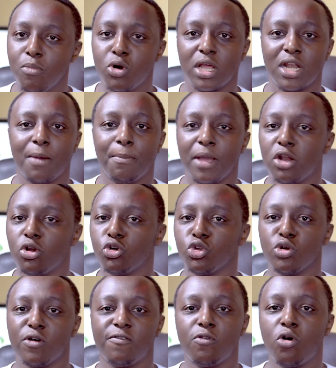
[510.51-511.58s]
book and a pen or
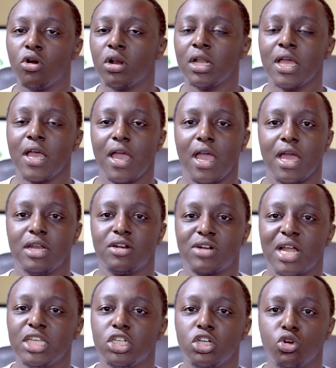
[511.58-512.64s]
your phone and
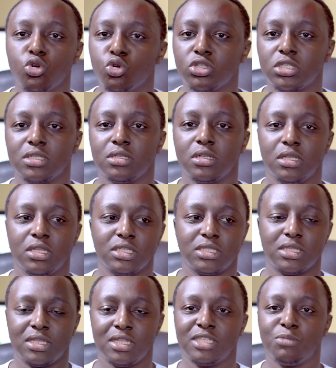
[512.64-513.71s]
write notes.
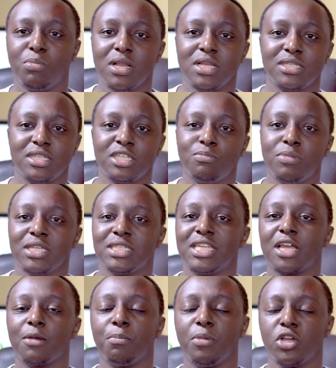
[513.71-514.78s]
This place,
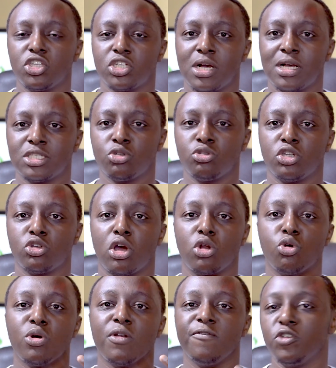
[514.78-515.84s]
take pictures, so that you
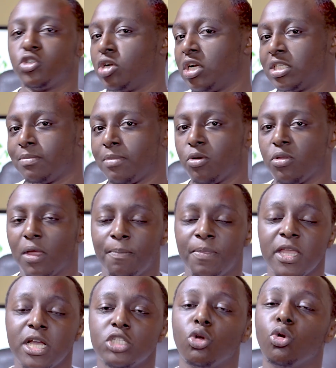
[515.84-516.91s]
can go and visualize about them.
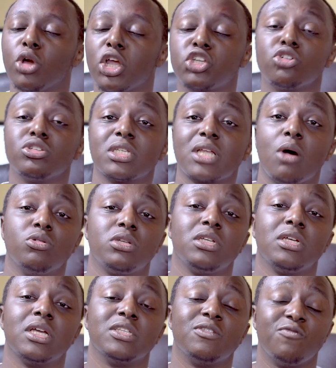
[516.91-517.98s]
So location
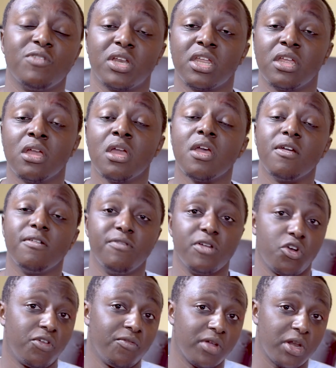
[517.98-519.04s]
scouting is very,
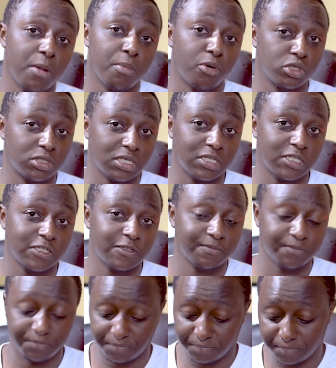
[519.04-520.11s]
very, very important.
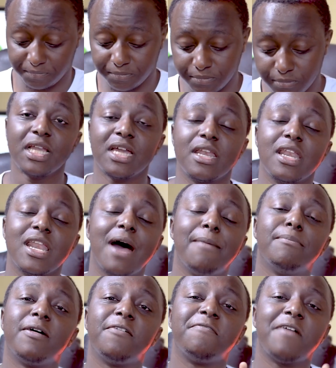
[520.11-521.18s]

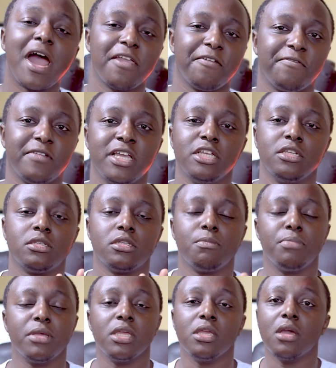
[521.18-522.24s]
Number 5 is
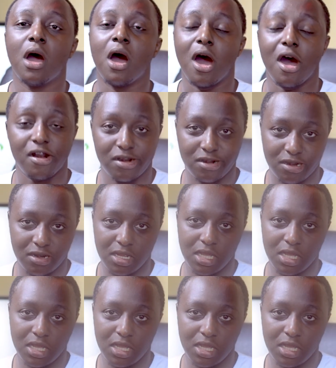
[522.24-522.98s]
PR.